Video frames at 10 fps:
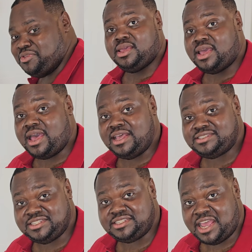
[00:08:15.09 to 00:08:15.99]
Guys,
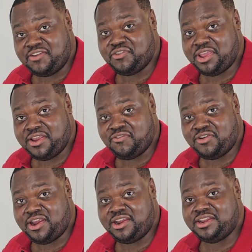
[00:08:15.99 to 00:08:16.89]
this Typher air
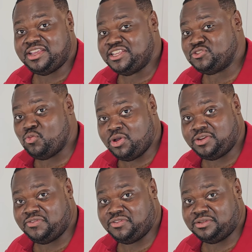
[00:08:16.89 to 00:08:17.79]
fryer is
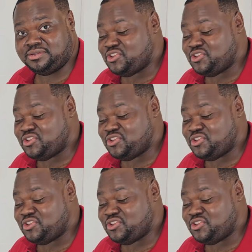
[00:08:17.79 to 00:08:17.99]
wonderful.